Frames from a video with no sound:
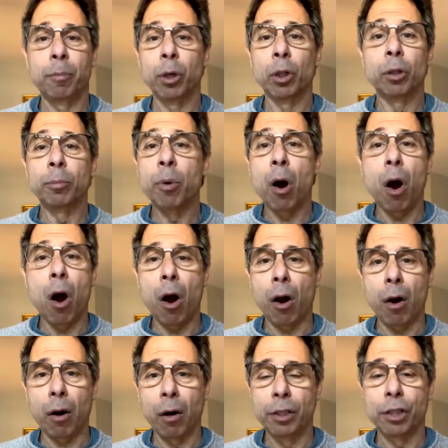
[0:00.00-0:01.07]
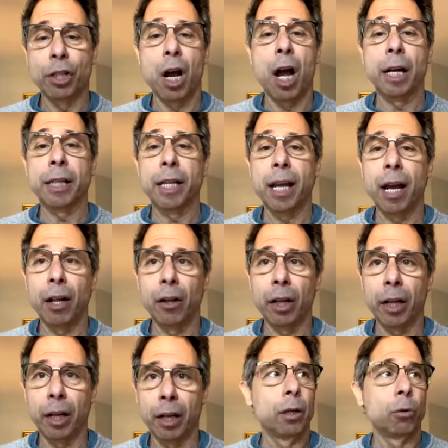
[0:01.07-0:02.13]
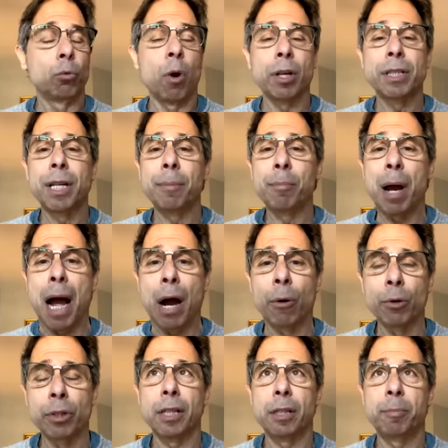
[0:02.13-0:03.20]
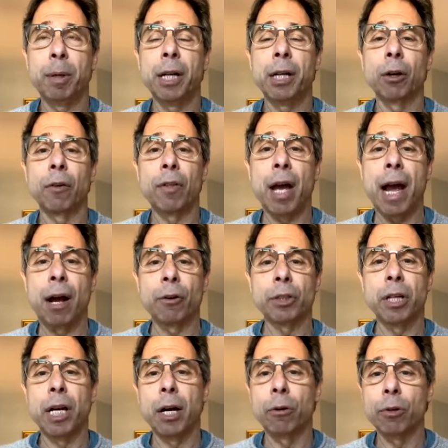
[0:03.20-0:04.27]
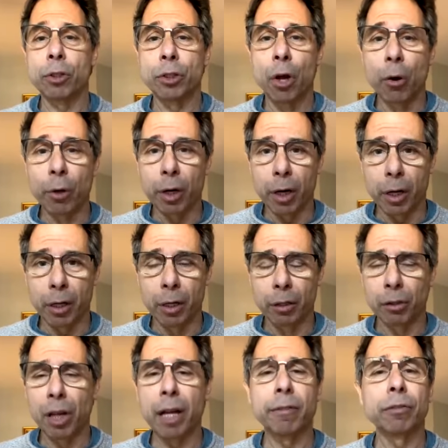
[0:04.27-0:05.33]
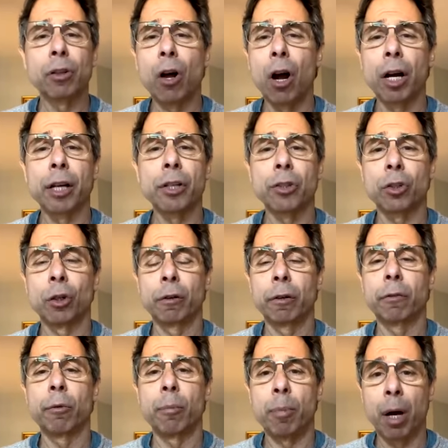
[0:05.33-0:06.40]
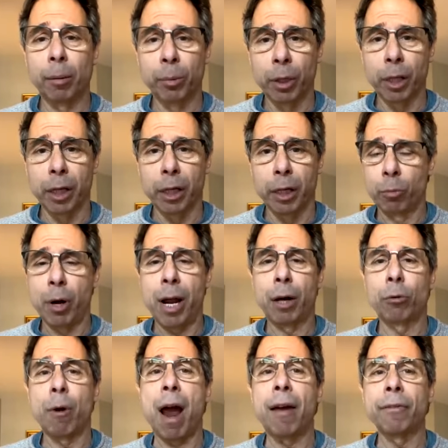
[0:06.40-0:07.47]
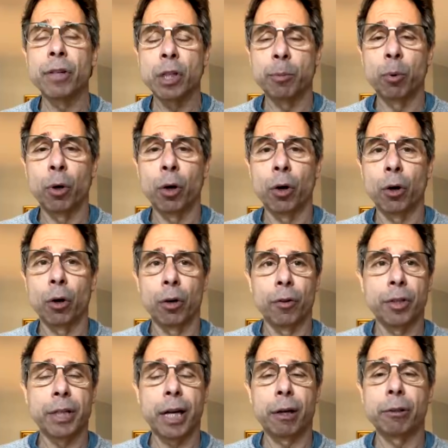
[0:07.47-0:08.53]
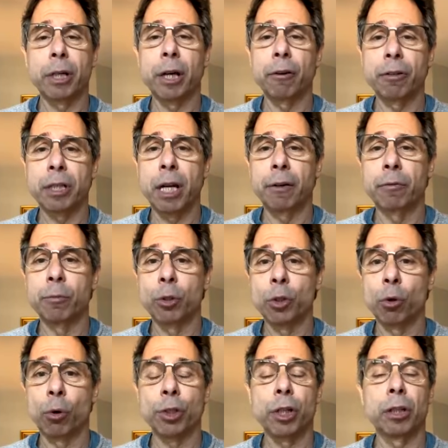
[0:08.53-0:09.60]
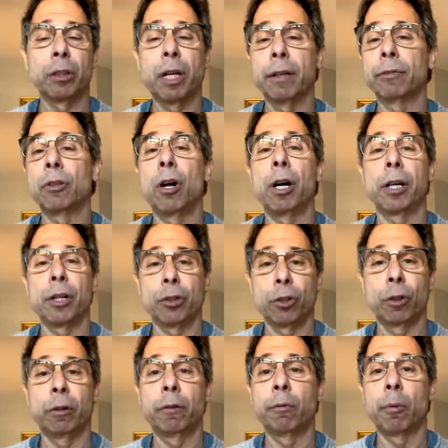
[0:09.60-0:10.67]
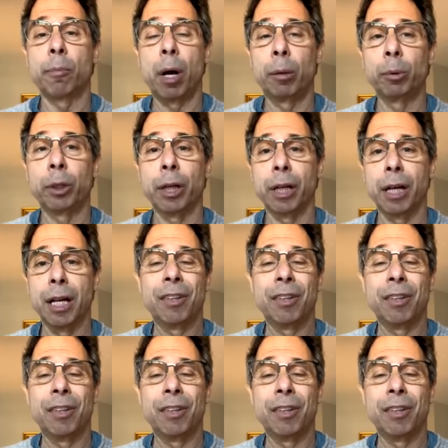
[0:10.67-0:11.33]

Bill Barr, John Kelly, Rusty Bowers, the Speaker of the House in Arizona, lifelong conservative Republican. Brad Raffensperger, the Secretary of State from Georgia, lifelong conservative Republican.